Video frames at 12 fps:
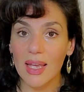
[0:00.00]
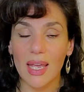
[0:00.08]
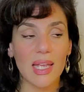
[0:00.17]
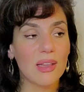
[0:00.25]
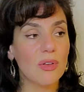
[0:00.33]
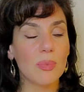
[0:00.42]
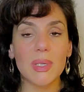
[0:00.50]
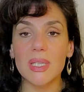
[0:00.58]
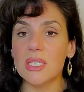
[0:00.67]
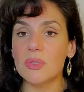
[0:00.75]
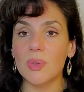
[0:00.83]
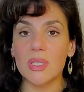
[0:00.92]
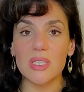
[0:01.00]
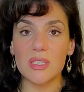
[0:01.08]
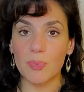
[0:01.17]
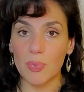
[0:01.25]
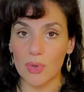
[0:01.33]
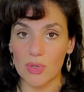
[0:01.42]
It will be the
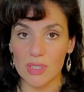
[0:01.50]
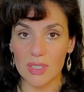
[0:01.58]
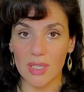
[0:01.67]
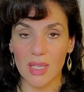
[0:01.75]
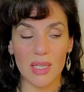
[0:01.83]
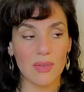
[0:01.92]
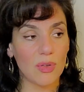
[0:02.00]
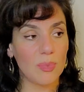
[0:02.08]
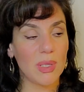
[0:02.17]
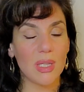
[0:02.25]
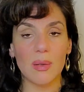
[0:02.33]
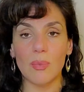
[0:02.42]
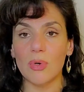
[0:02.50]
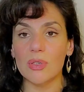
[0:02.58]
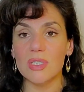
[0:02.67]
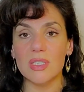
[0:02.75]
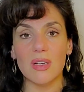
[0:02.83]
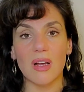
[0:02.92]
sweetest person. It will be the
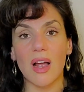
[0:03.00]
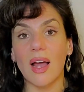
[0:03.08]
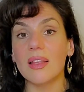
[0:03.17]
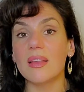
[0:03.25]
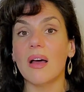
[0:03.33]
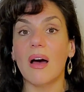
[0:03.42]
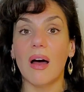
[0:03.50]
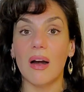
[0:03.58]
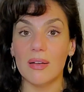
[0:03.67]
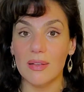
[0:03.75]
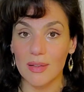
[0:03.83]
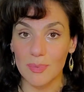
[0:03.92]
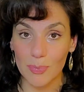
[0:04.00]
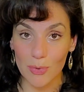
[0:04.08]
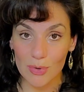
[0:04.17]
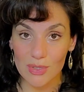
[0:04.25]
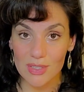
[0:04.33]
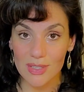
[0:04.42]
most kind-hearted
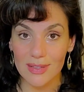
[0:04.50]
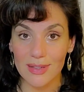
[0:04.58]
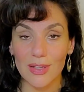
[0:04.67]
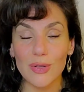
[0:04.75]
person.